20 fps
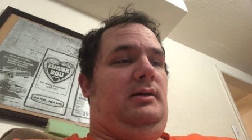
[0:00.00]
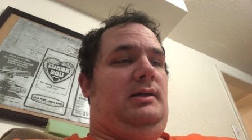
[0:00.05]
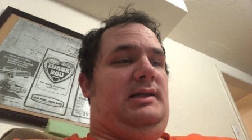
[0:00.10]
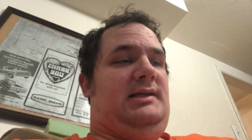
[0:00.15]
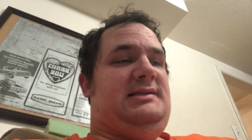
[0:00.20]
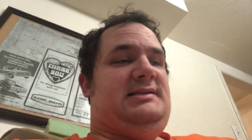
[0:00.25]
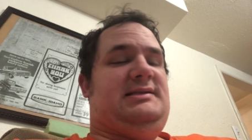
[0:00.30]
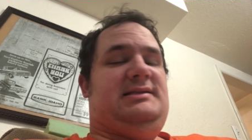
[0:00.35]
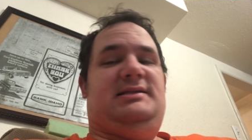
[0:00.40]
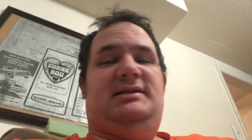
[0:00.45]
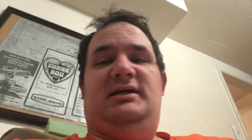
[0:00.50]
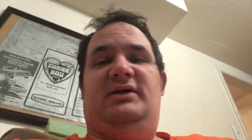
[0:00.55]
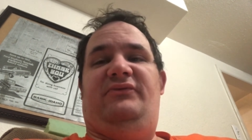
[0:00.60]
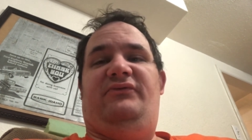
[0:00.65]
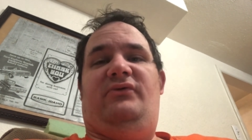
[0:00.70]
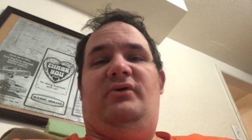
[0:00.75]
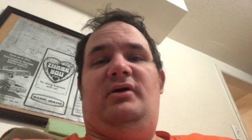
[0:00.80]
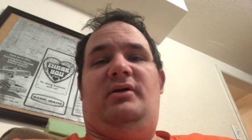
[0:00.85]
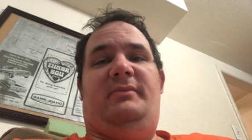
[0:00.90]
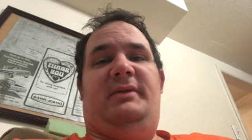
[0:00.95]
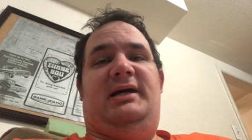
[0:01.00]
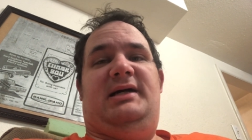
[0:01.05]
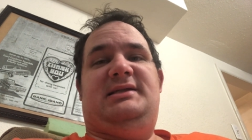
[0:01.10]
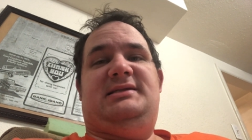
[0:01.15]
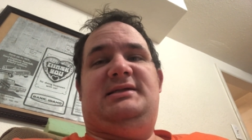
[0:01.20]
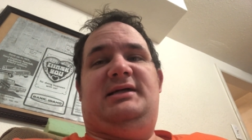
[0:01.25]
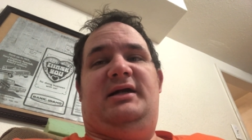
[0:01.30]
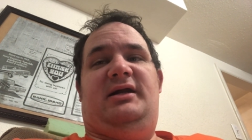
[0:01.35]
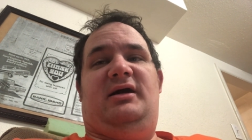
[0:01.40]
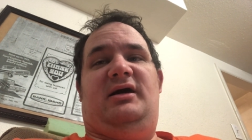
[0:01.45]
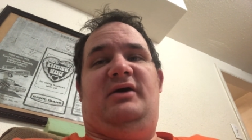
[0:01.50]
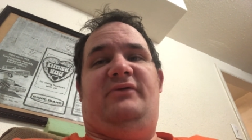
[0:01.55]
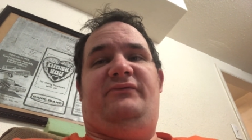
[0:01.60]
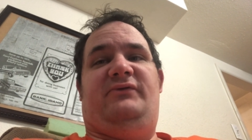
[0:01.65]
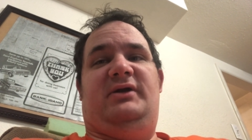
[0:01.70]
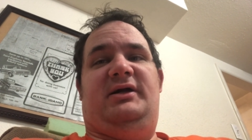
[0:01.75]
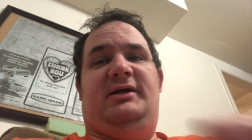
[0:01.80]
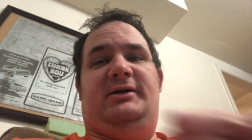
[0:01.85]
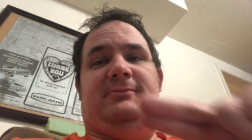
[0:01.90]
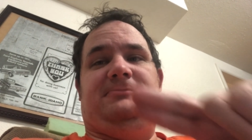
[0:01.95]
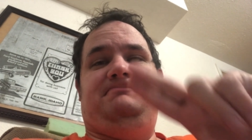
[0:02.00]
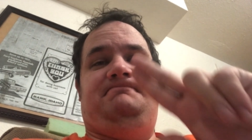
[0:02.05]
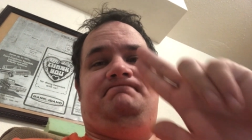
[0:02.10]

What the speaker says: this is Tinfoil Matt signing off for now.